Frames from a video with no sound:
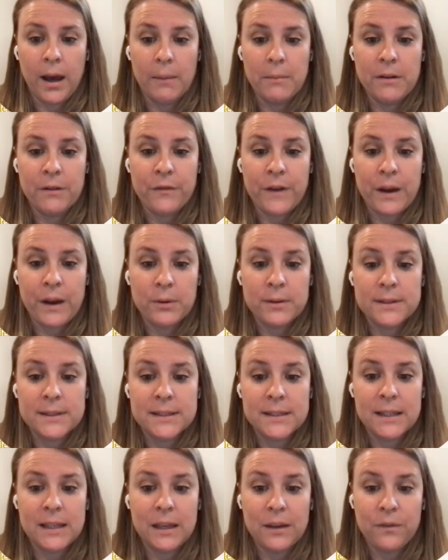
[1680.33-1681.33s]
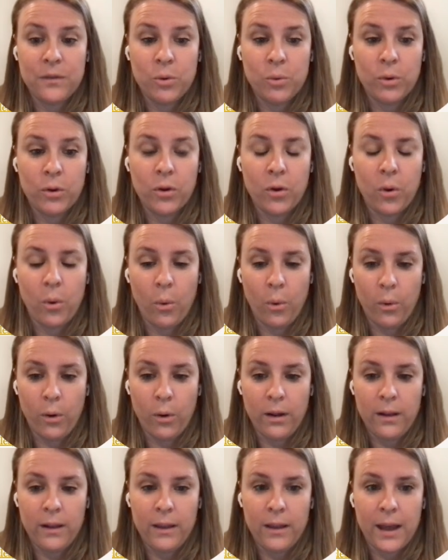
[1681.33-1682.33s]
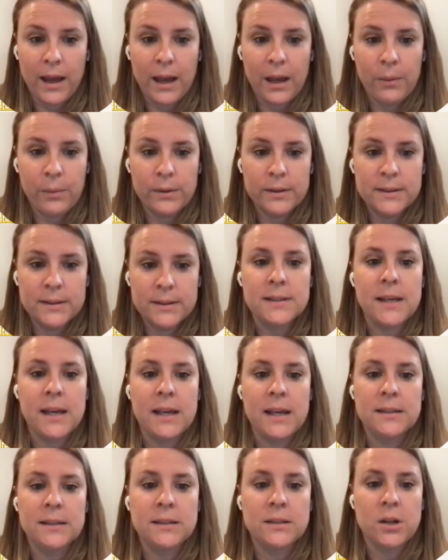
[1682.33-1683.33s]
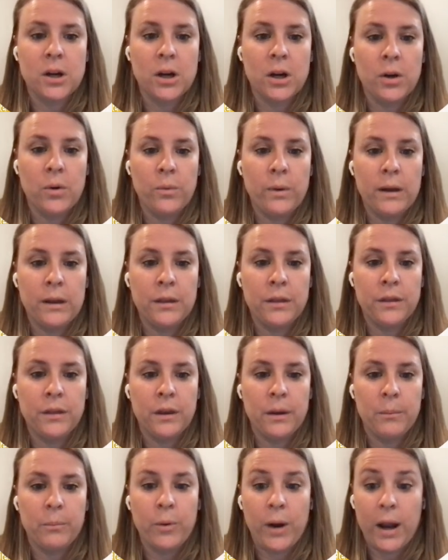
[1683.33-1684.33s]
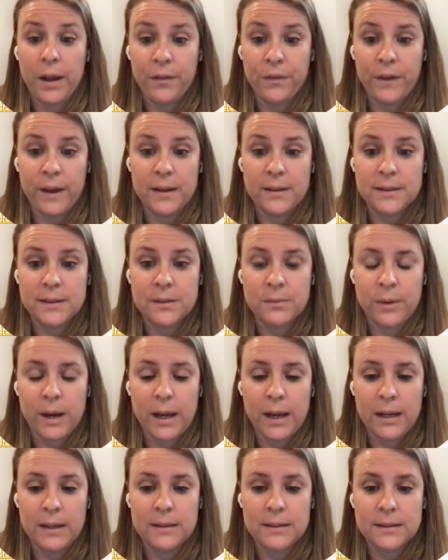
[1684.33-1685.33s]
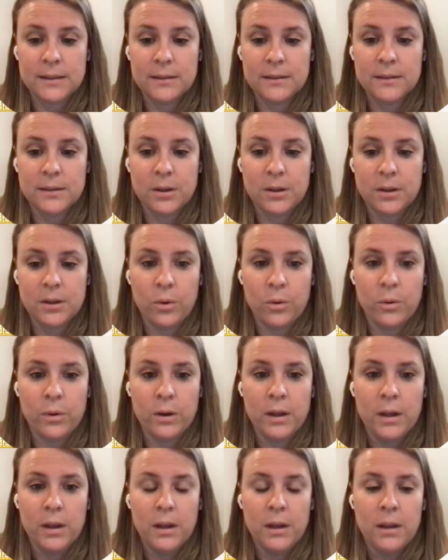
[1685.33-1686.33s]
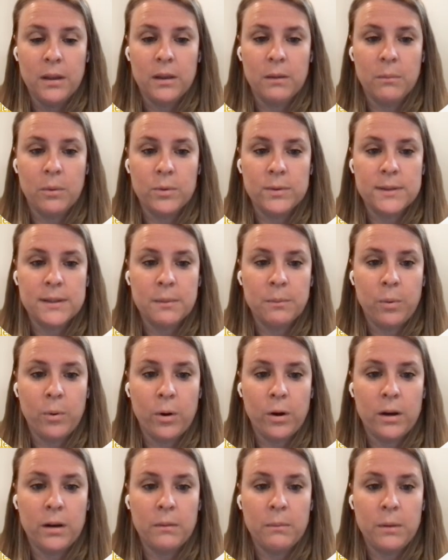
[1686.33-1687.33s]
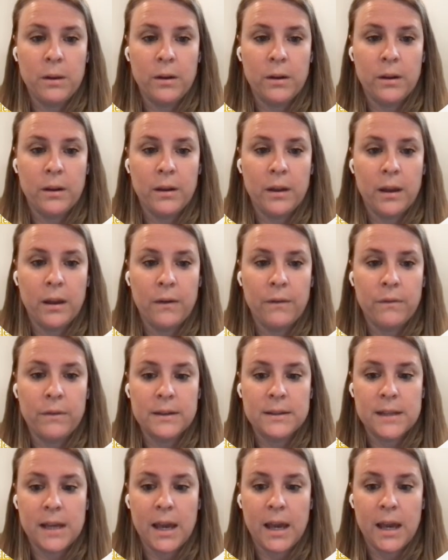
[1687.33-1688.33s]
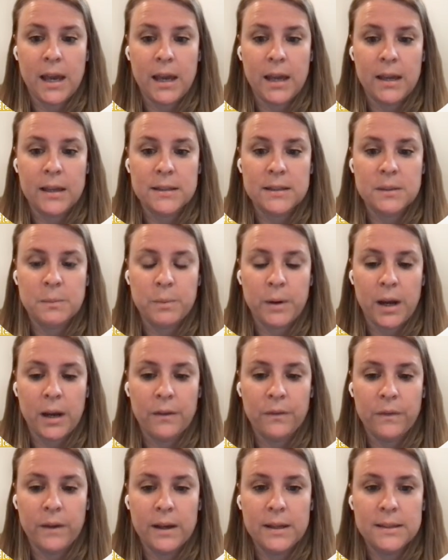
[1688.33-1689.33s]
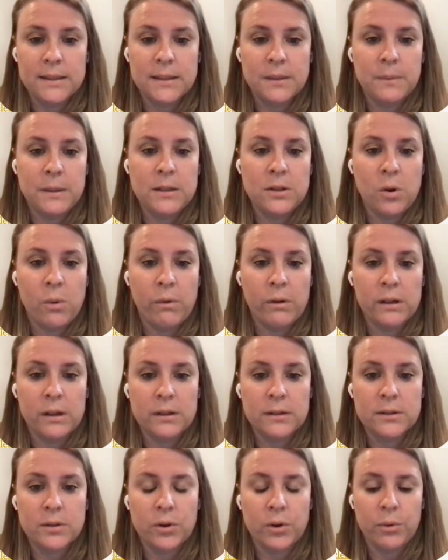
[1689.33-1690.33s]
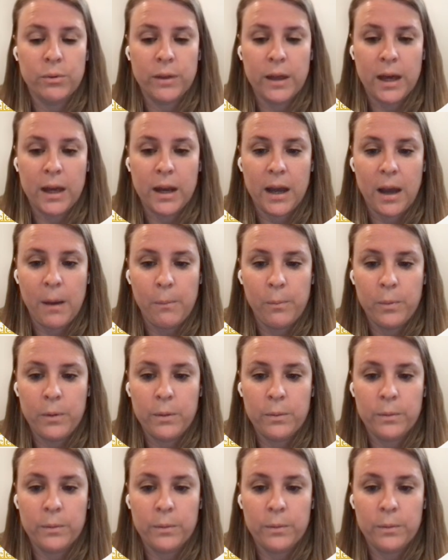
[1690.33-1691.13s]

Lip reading: If I was to give you a goal, I would say start with breakfast, right? So the most important meal of the day is breakfast, and we don't want to screw that up.